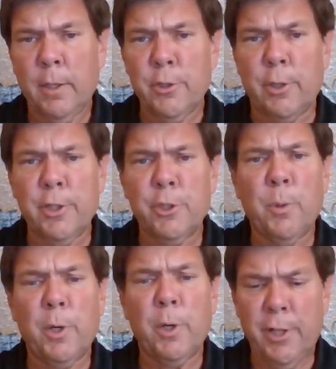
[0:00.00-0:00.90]
So I just
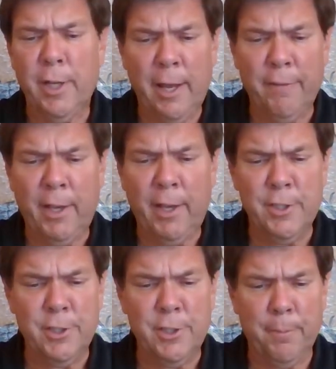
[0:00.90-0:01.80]
want you to have a
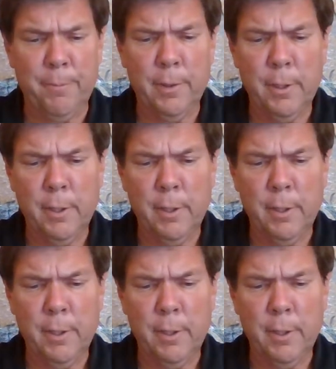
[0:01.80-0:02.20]
heads up